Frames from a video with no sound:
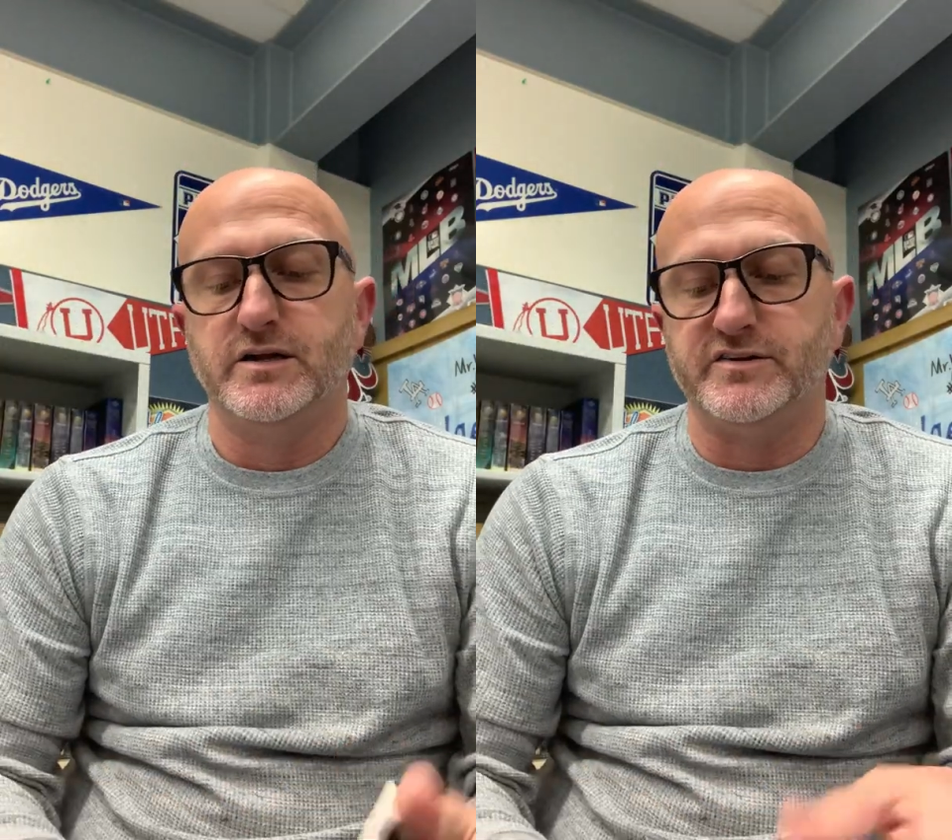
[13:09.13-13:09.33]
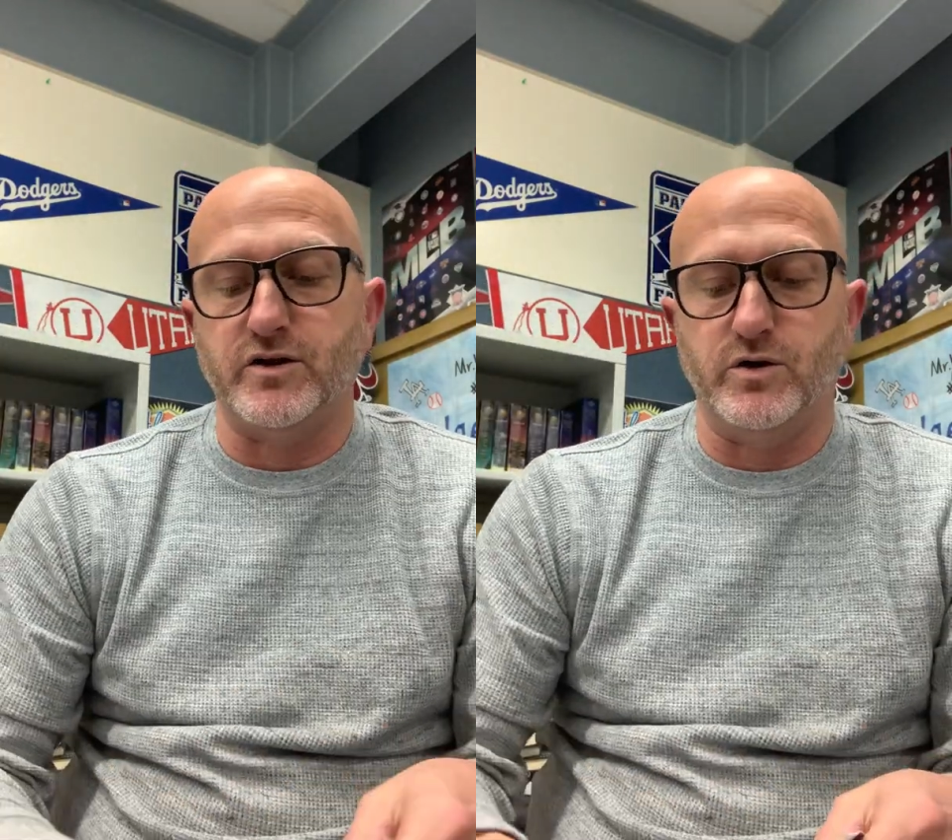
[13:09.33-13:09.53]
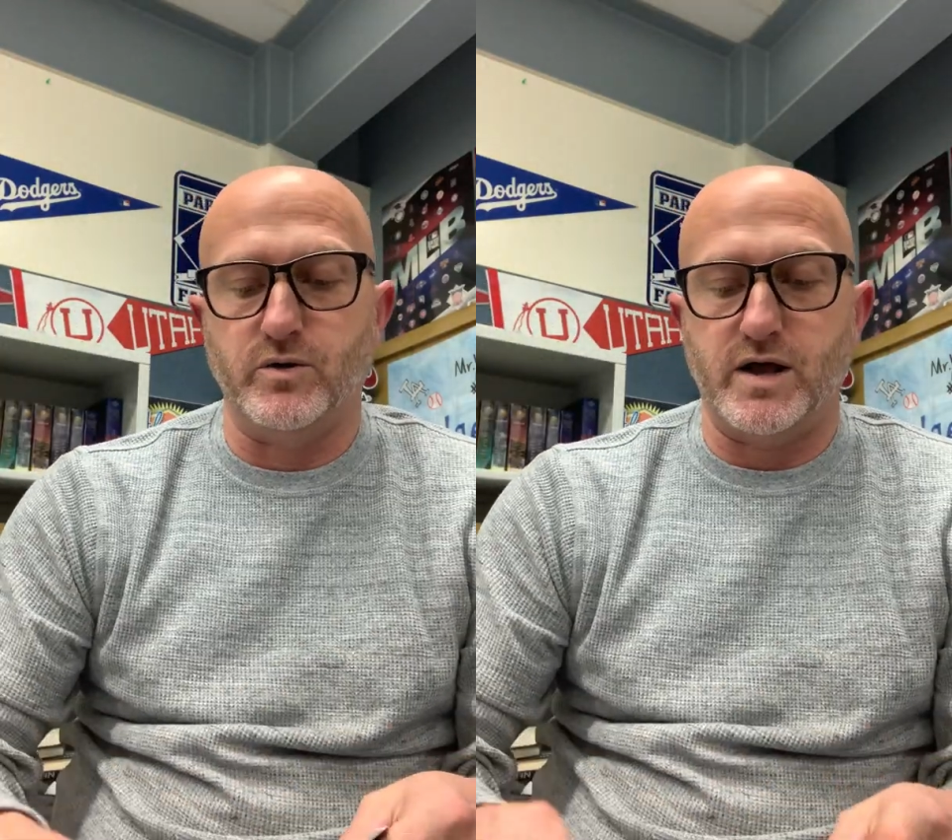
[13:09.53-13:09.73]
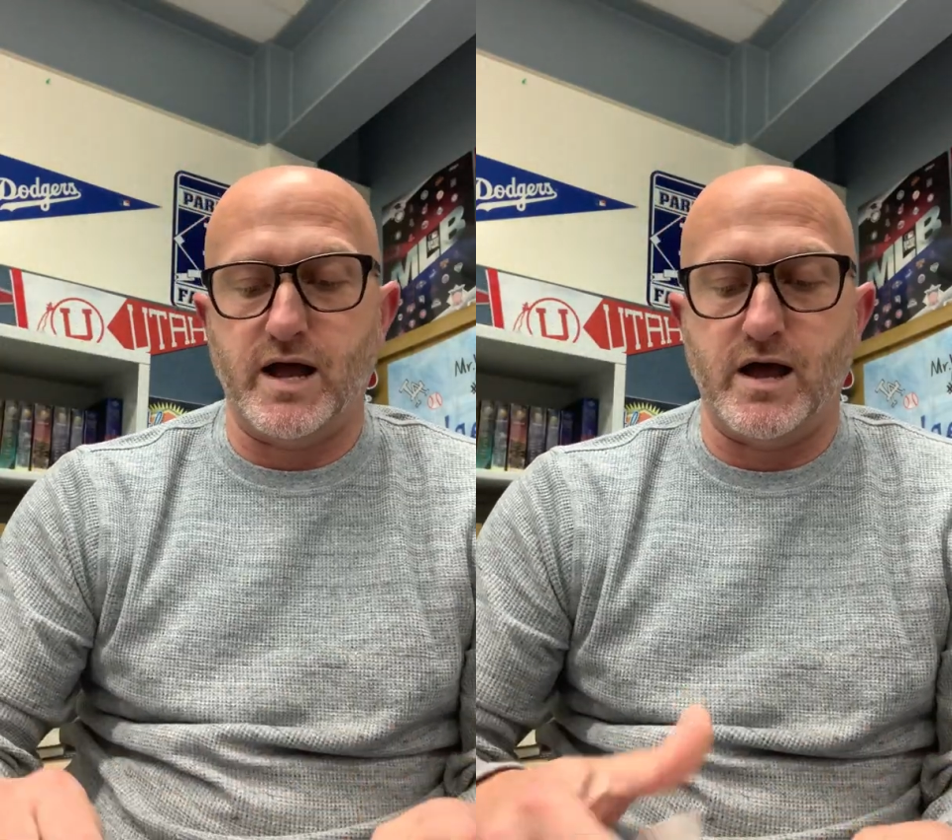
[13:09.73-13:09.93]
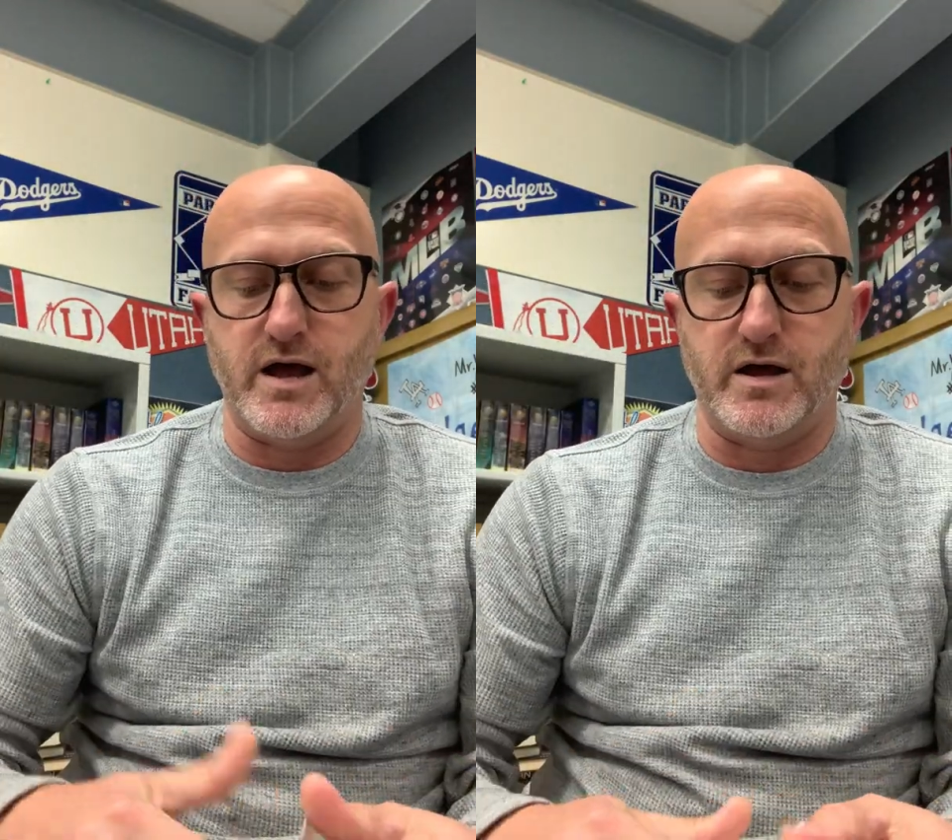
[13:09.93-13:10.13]
So
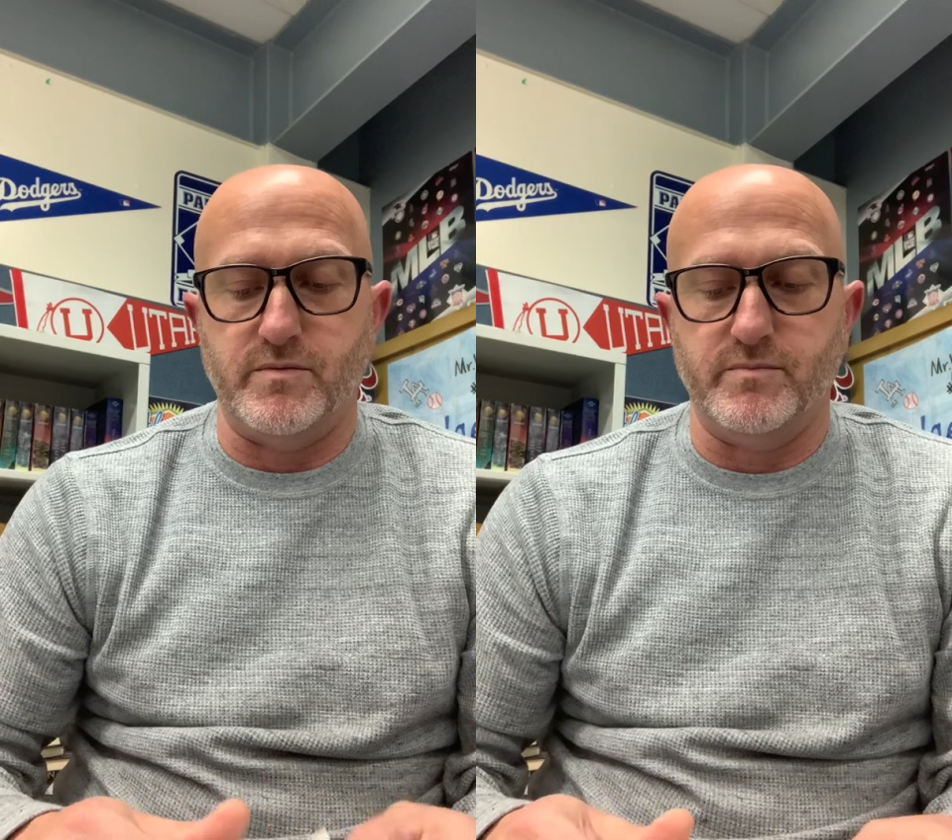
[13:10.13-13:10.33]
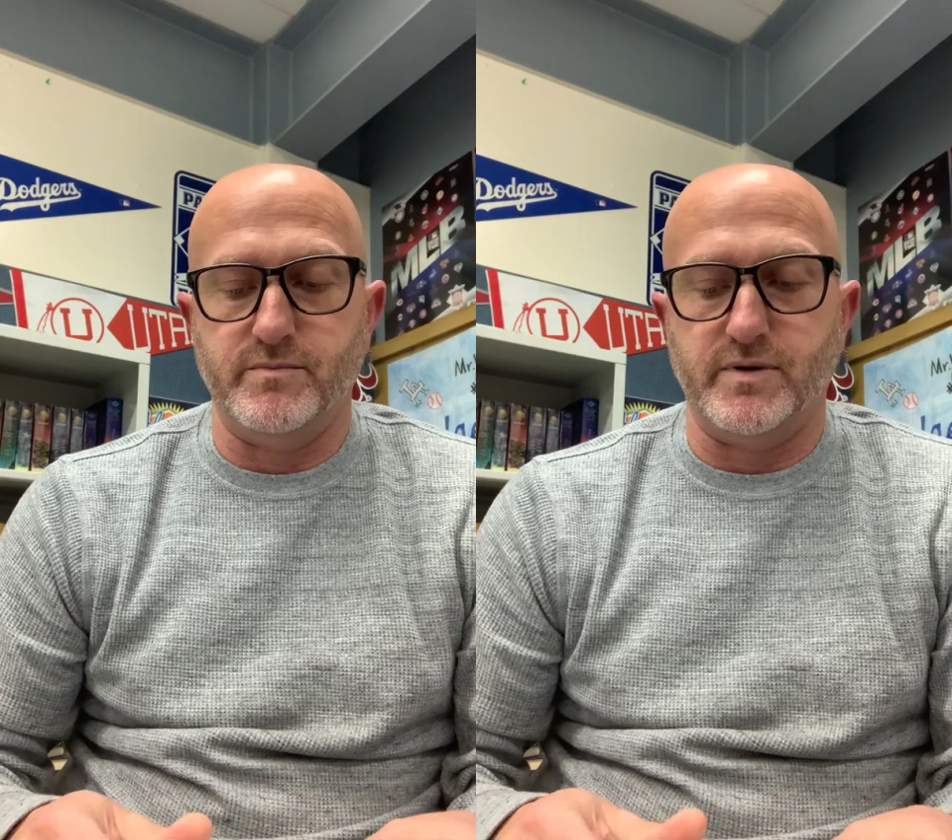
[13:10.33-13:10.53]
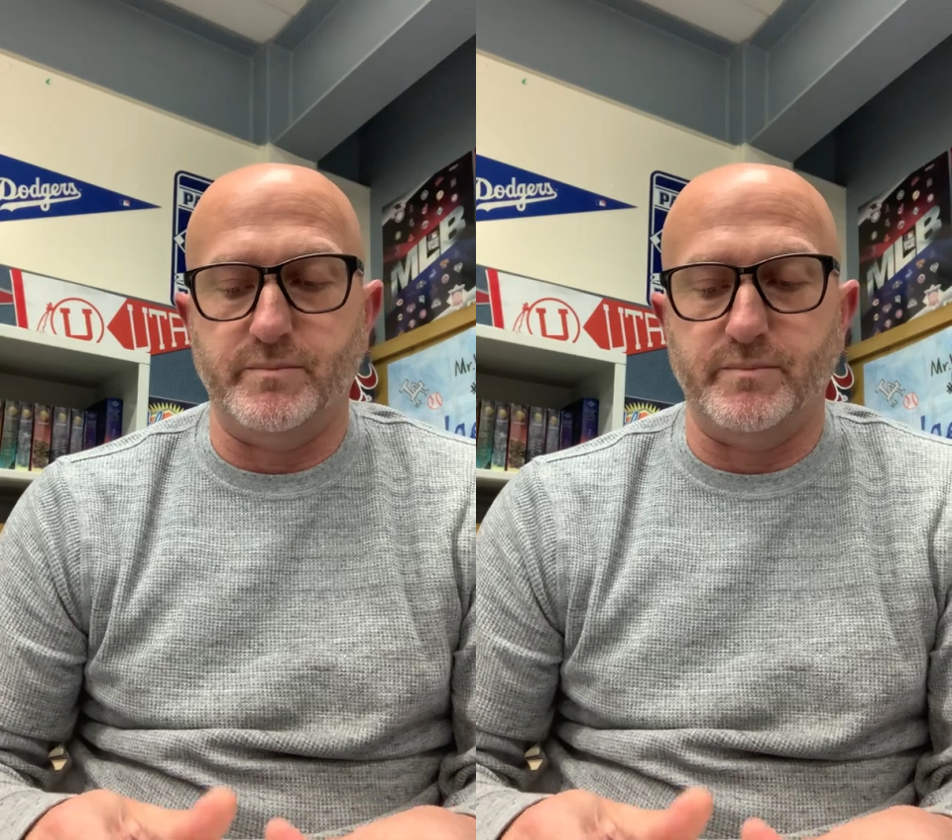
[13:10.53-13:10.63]
I'm